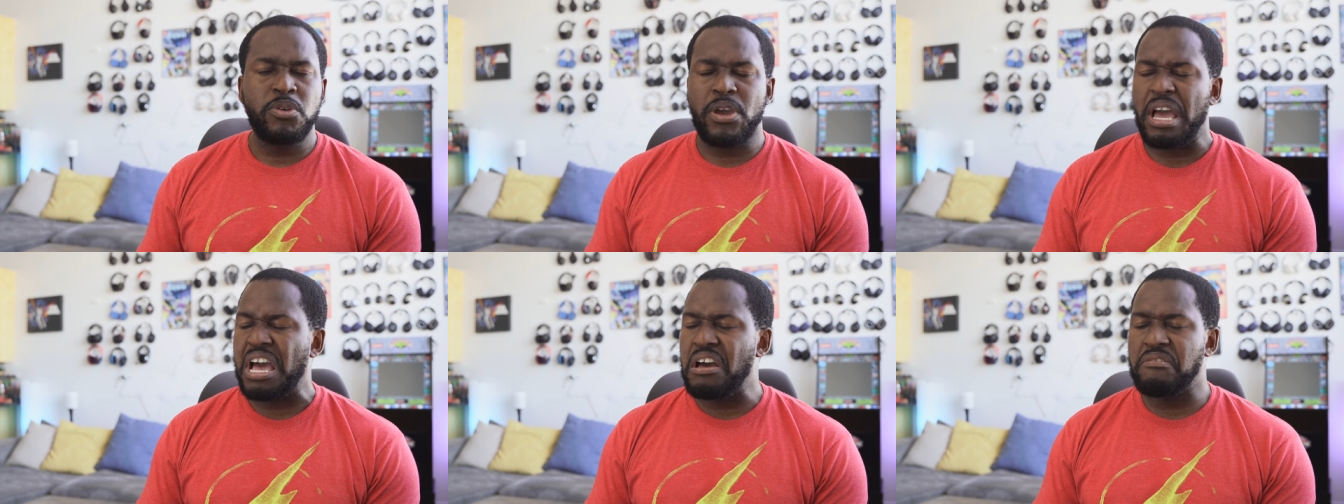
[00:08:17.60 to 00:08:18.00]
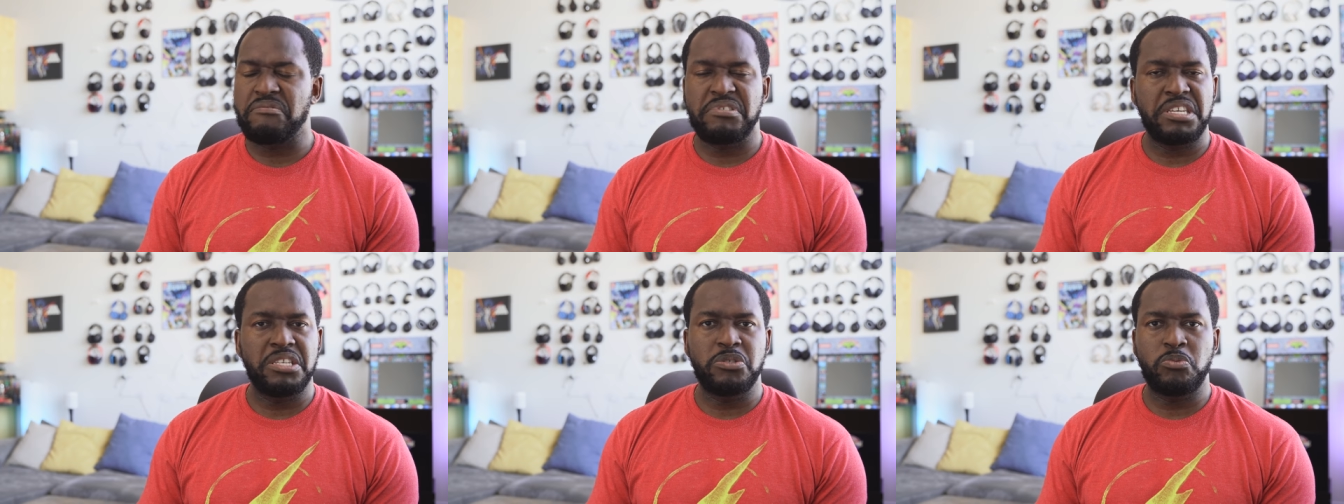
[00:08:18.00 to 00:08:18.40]
you
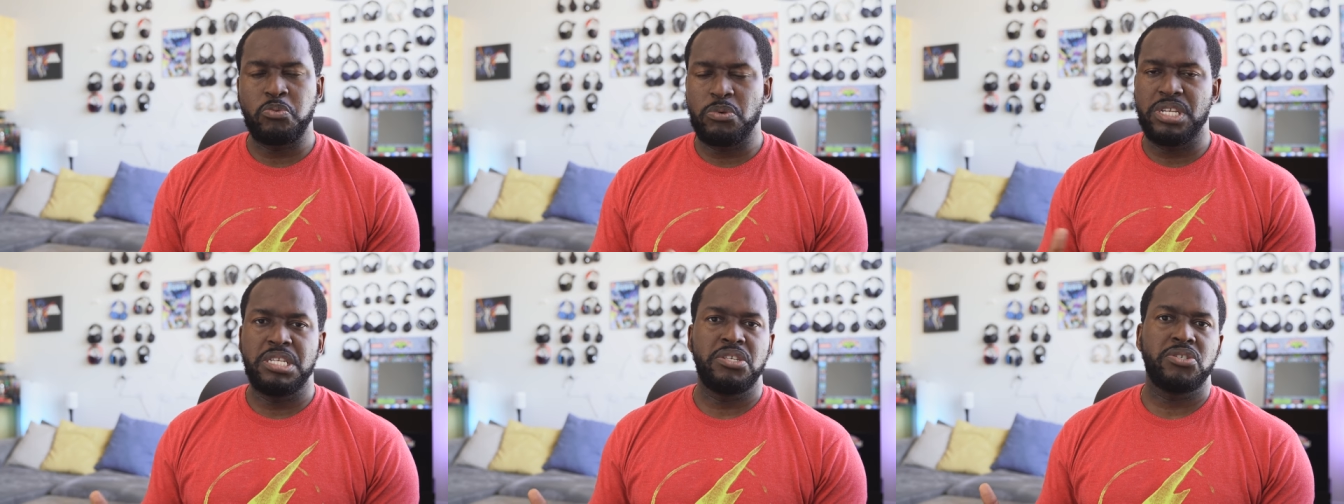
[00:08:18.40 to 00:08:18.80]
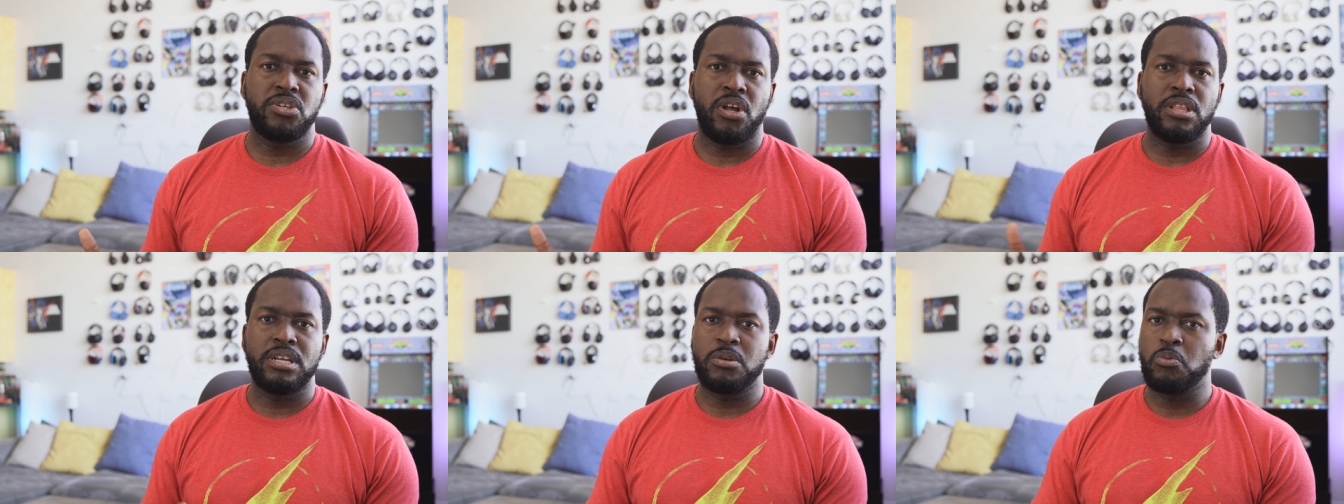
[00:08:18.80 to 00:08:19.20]
have is really
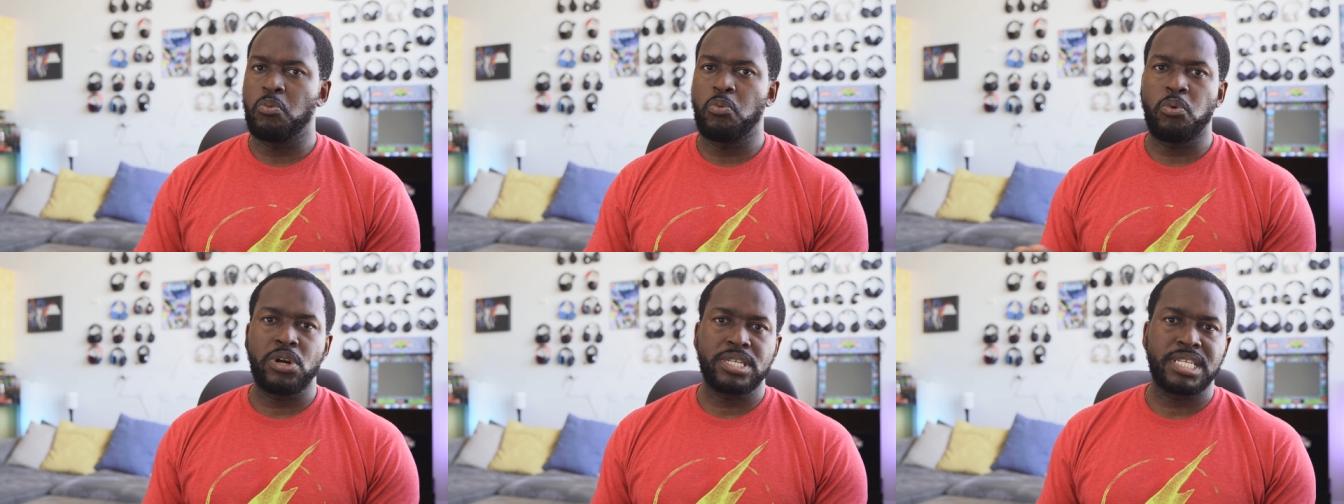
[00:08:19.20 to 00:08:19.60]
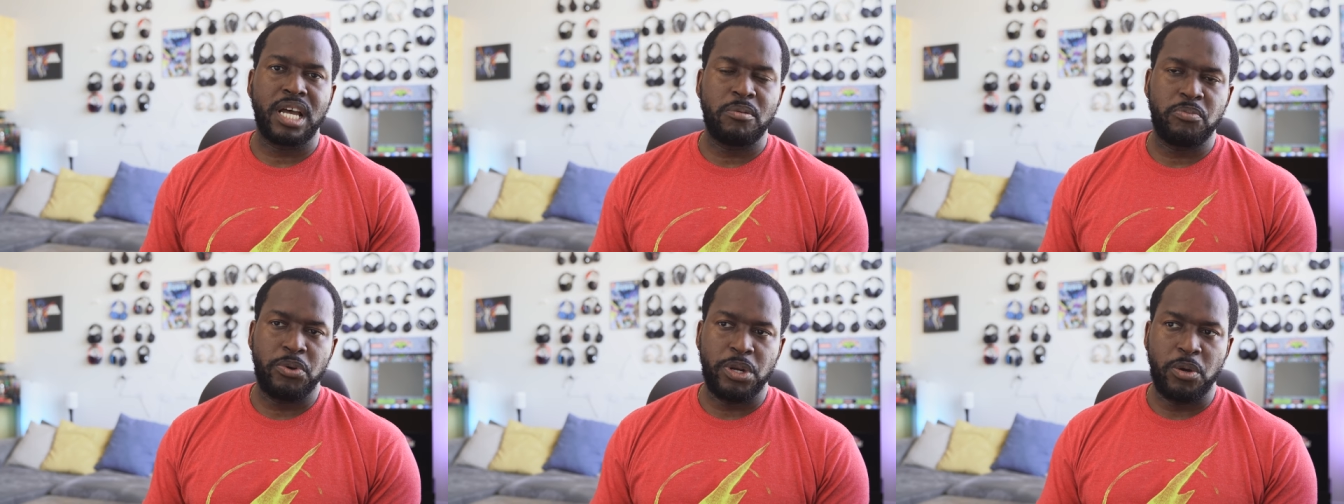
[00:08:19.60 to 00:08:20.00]
solid. It works
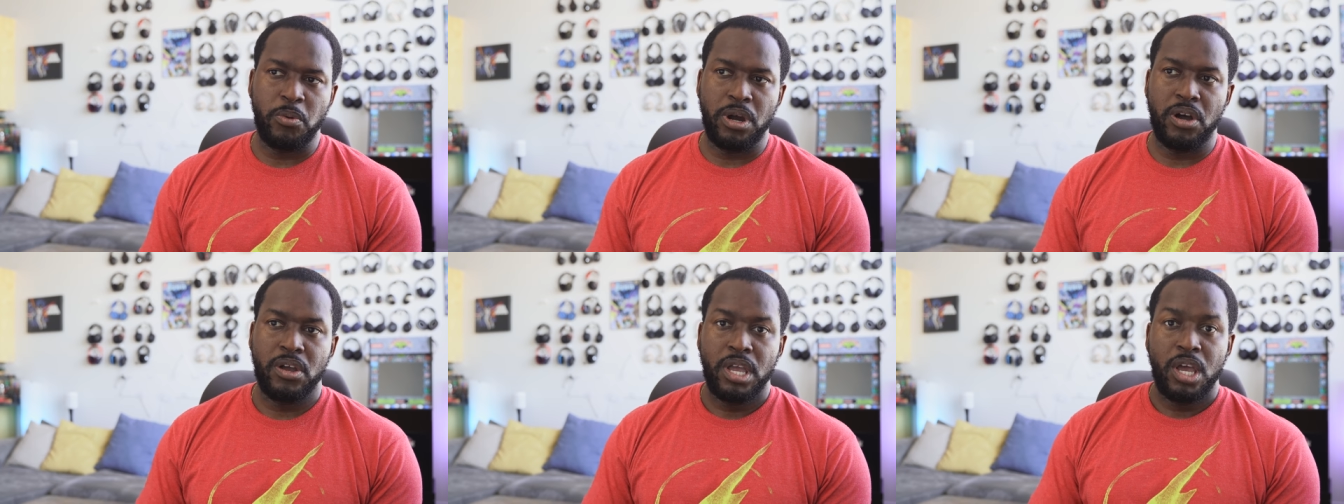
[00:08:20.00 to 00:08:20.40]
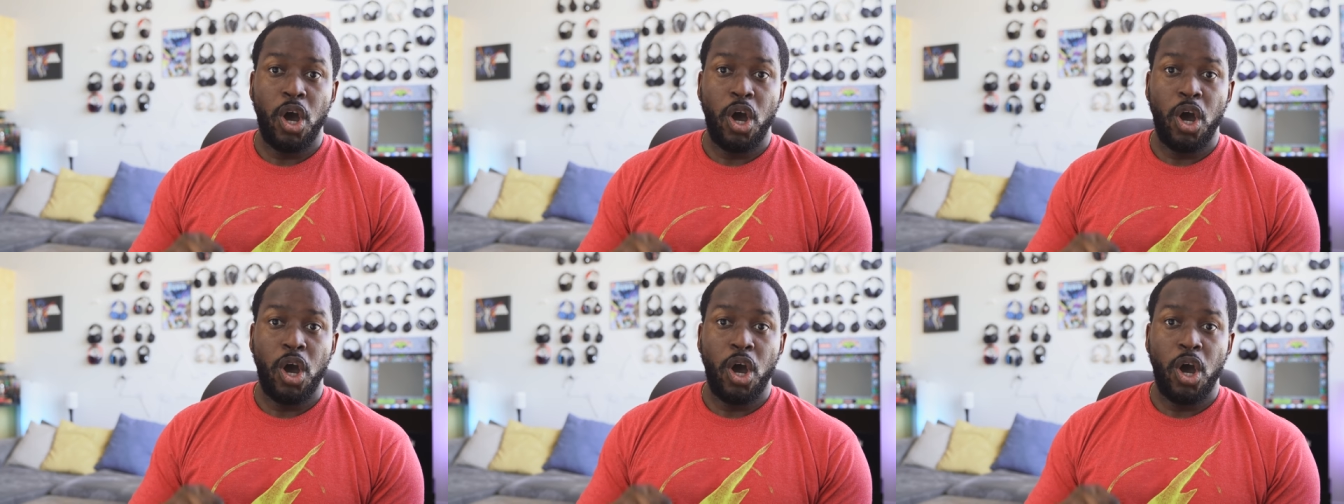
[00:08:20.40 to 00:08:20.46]
out pretty well.